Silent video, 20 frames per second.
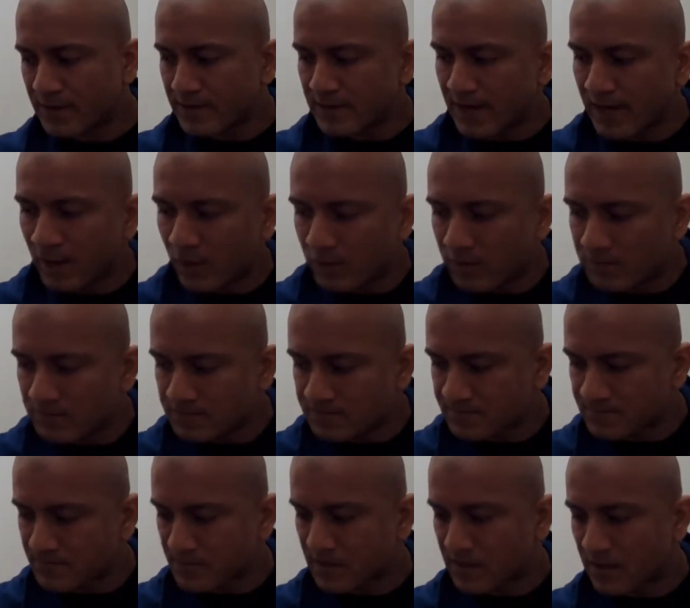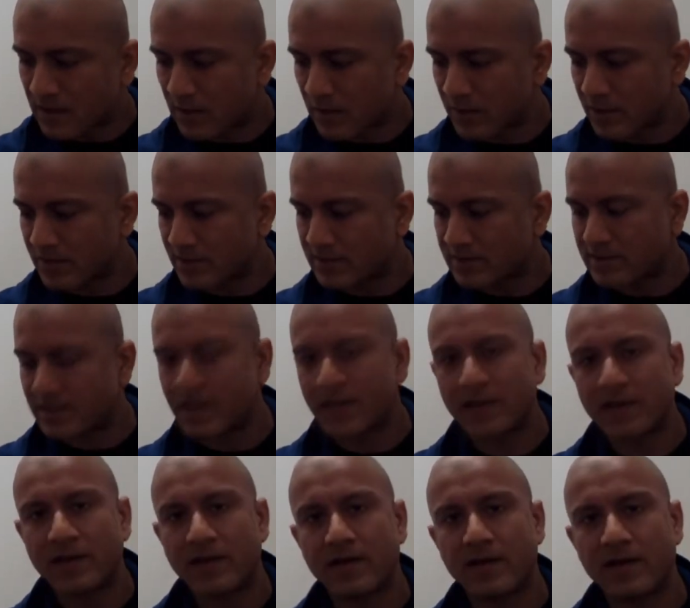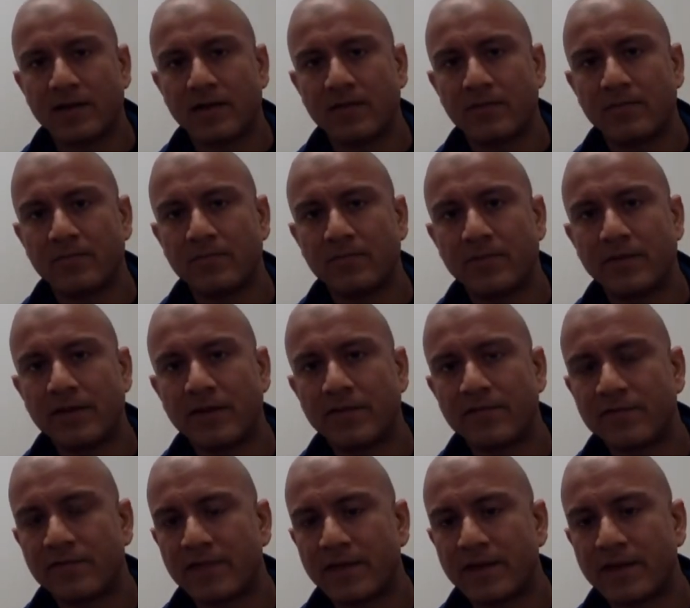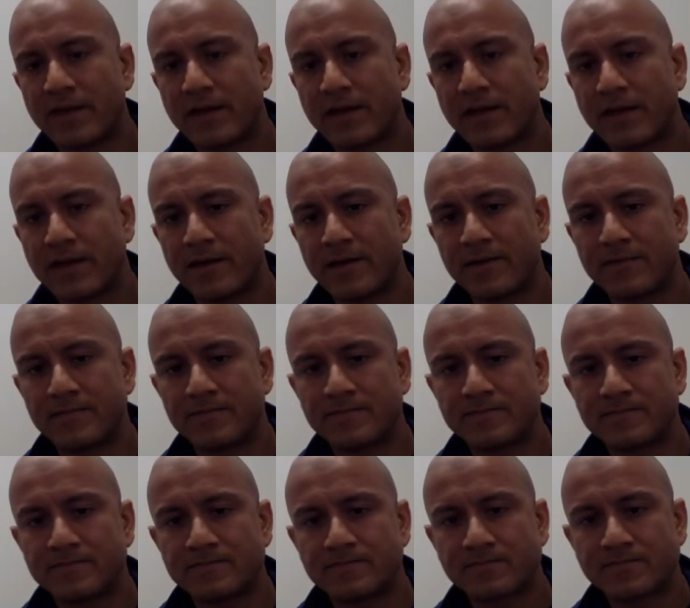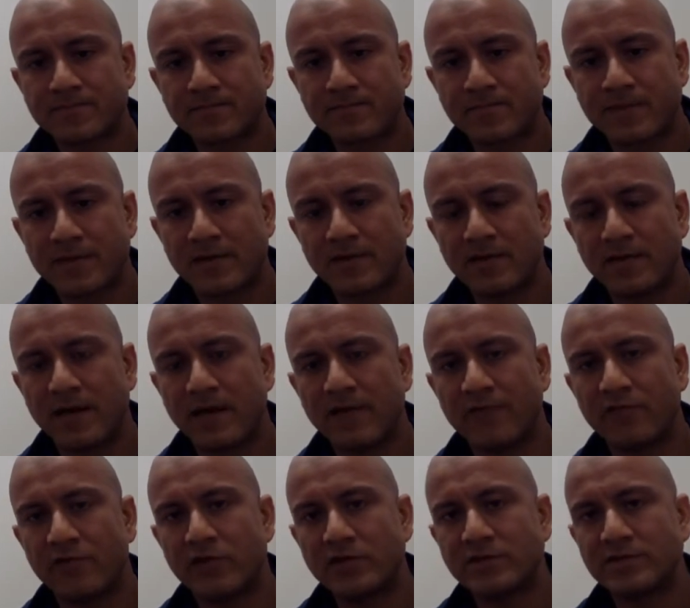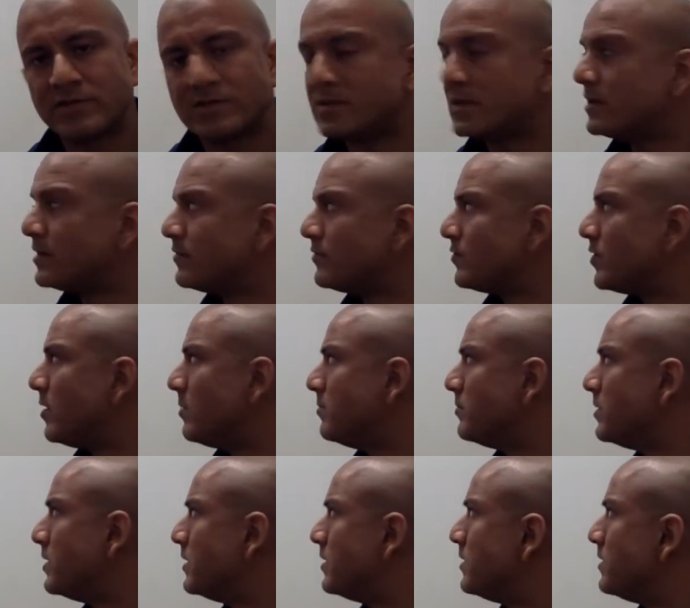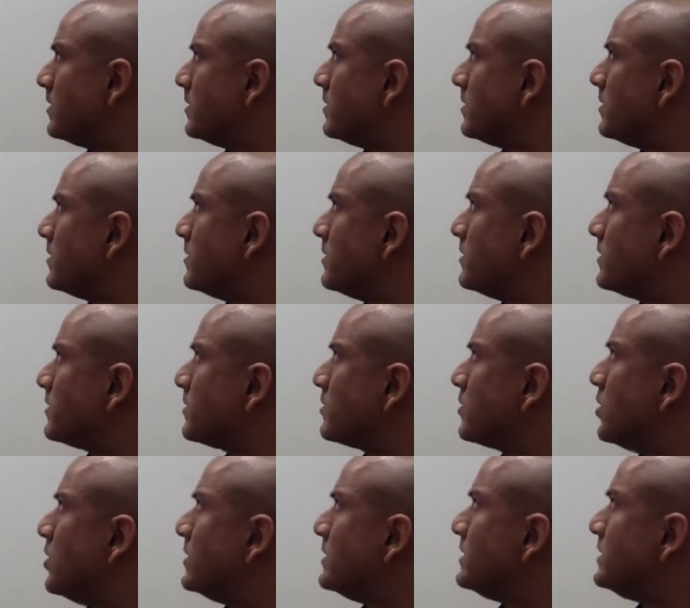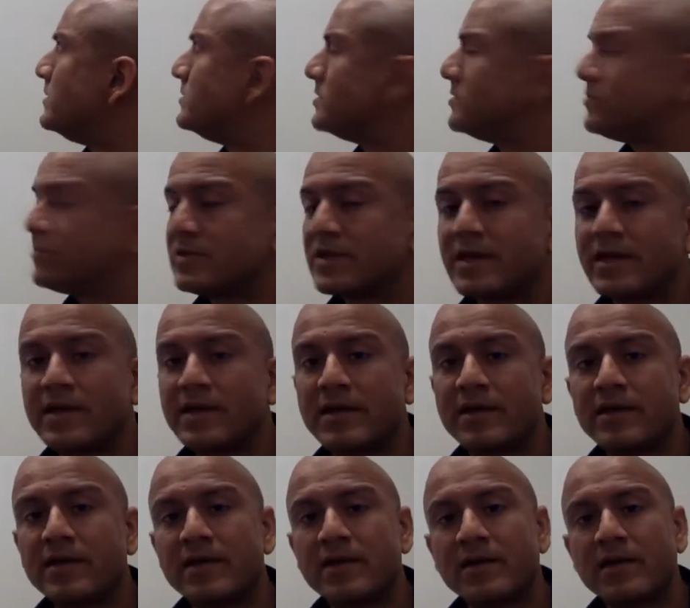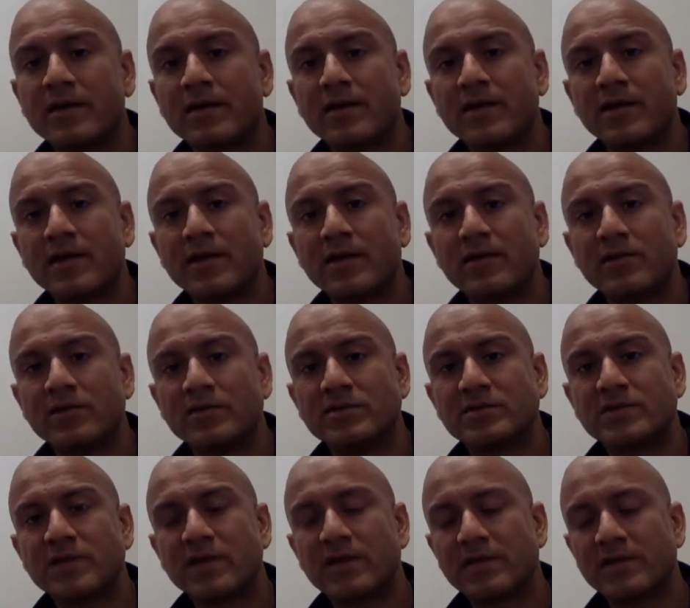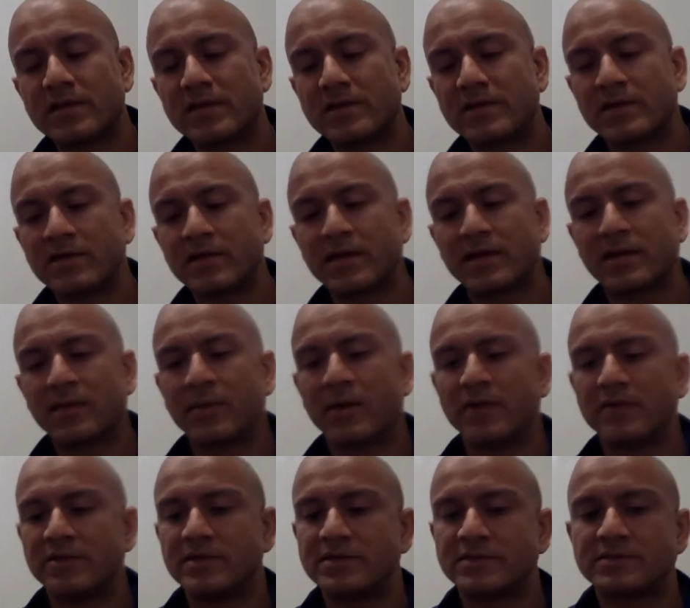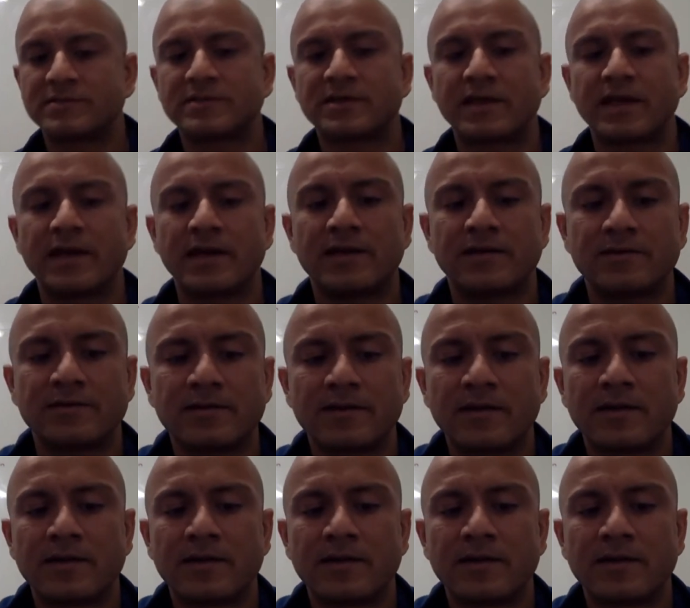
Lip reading: Now, I want to take a bit of a diversion from Cartesian plane, and it was kind of like thinking about this, and